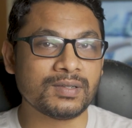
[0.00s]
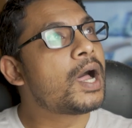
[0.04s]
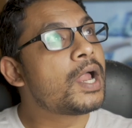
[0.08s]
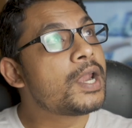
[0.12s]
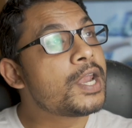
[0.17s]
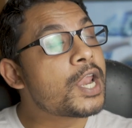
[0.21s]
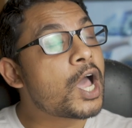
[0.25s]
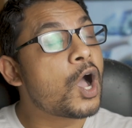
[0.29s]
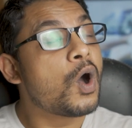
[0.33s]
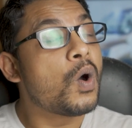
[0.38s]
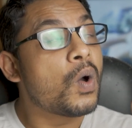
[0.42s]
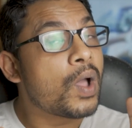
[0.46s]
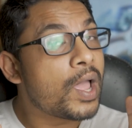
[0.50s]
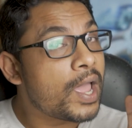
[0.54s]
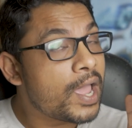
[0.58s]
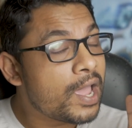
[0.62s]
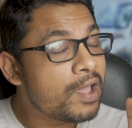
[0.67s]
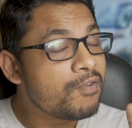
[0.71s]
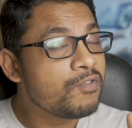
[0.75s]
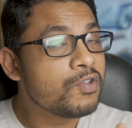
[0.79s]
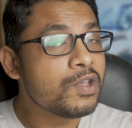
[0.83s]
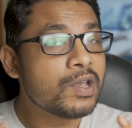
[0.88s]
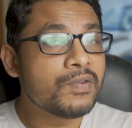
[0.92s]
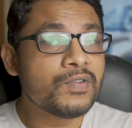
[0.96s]
Now,
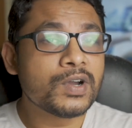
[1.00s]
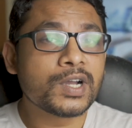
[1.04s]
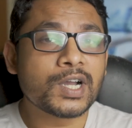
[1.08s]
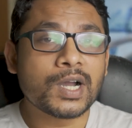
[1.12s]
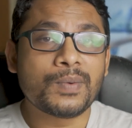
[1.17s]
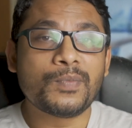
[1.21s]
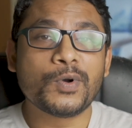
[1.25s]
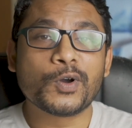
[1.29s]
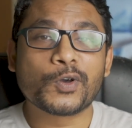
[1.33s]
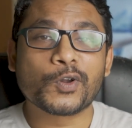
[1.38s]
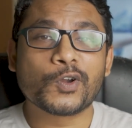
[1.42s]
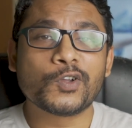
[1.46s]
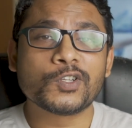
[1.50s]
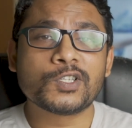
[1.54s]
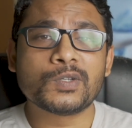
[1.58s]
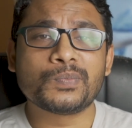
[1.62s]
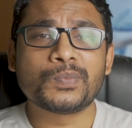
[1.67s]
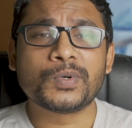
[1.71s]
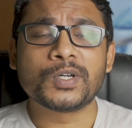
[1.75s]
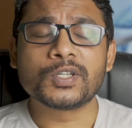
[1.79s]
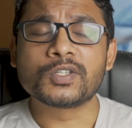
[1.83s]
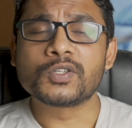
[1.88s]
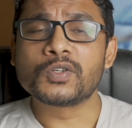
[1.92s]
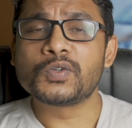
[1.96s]
have you ever come across a
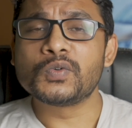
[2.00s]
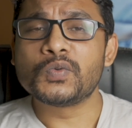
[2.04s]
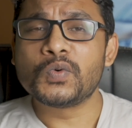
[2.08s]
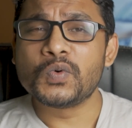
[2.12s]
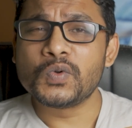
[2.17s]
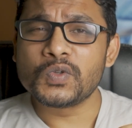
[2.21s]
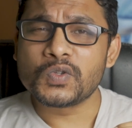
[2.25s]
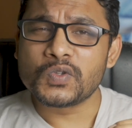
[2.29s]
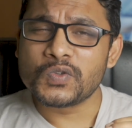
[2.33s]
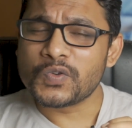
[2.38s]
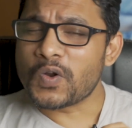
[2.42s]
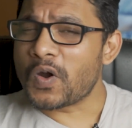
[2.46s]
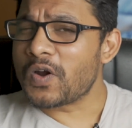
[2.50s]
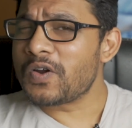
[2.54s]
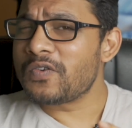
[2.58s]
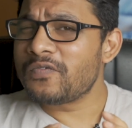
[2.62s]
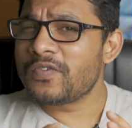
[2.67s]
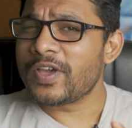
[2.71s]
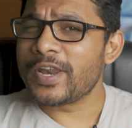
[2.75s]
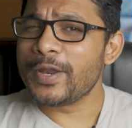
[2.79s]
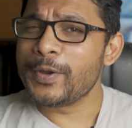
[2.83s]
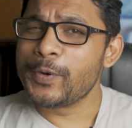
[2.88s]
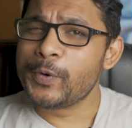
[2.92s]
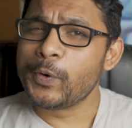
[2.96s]
person who's not
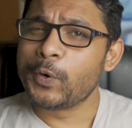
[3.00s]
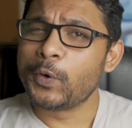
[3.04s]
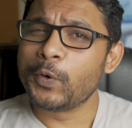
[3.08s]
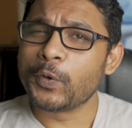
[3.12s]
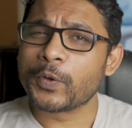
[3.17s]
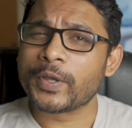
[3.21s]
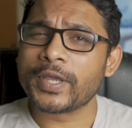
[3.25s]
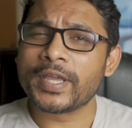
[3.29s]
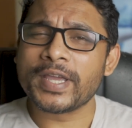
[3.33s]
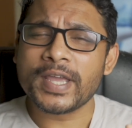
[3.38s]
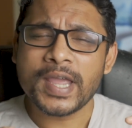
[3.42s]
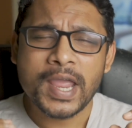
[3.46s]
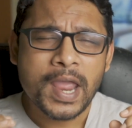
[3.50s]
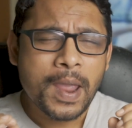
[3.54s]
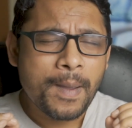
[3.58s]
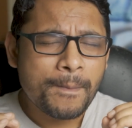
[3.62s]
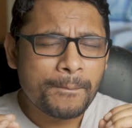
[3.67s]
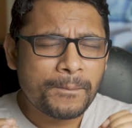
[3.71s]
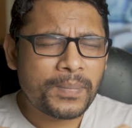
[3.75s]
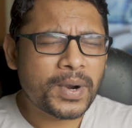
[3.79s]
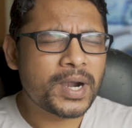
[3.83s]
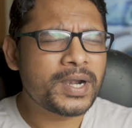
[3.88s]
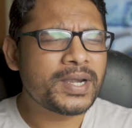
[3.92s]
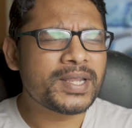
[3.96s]
very good looking
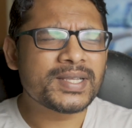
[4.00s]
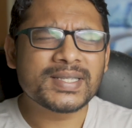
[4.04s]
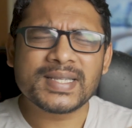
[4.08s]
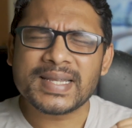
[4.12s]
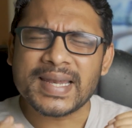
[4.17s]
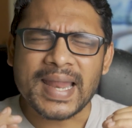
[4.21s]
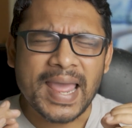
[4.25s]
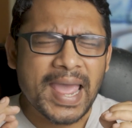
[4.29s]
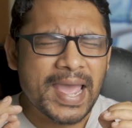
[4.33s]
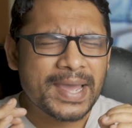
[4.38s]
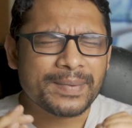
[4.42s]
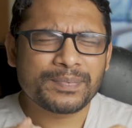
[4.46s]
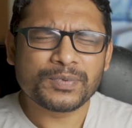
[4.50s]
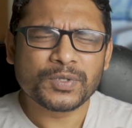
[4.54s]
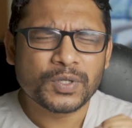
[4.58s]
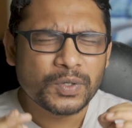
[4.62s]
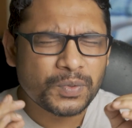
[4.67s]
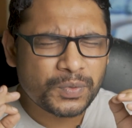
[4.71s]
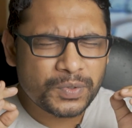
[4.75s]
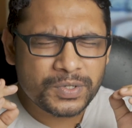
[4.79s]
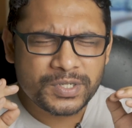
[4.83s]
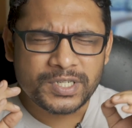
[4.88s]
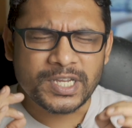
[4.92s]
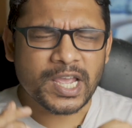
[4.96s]
but is an
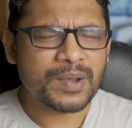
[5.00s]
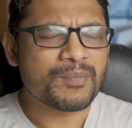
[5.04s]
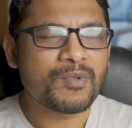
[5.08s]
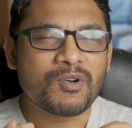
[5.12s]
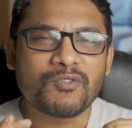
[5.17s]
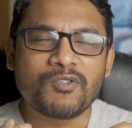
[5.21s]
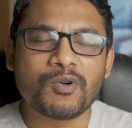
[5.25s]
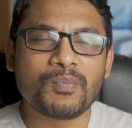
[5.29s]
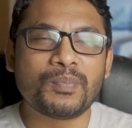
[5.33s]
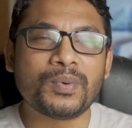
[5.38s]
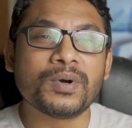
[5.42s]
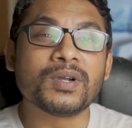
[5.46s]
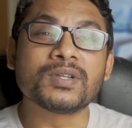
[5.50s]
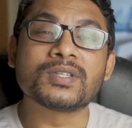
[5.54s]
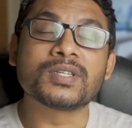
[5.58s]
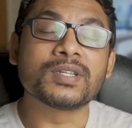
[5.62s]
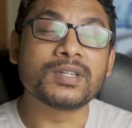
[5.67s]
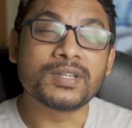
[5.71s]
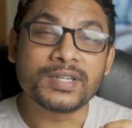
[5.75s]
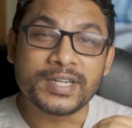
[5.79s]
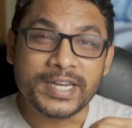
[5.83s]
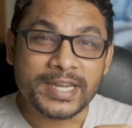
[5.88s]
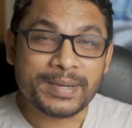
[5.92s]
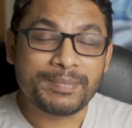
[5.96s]
absolute gem of a
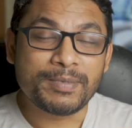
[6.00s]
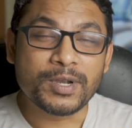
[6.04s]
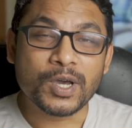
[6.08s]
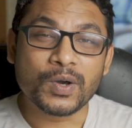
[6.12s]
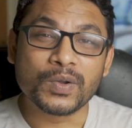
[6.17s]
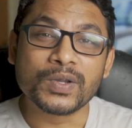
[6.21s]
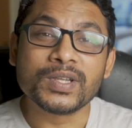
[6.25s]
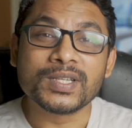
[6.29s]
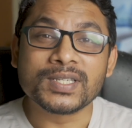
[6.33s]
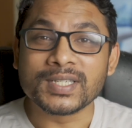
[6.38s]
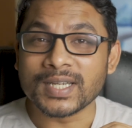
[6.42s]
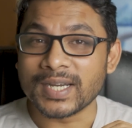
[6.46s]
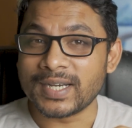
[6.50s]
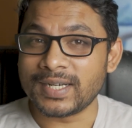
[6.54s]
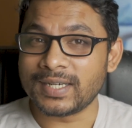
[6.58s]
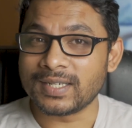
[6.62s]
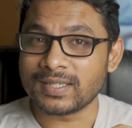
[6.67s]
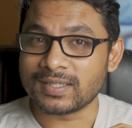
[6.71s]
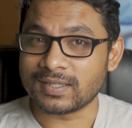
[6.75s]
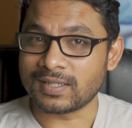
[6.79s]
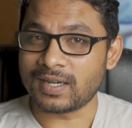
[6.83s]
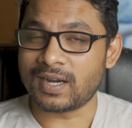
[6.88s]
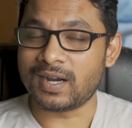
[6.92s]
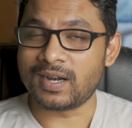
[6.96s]
person deep down inside
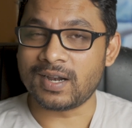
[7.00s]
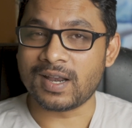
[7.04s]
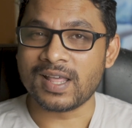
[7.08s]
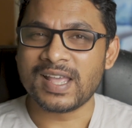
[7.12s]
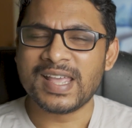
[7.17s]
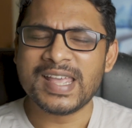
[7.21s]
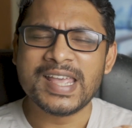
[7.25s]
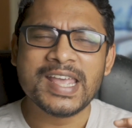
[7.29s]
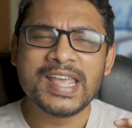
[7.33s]
his heart?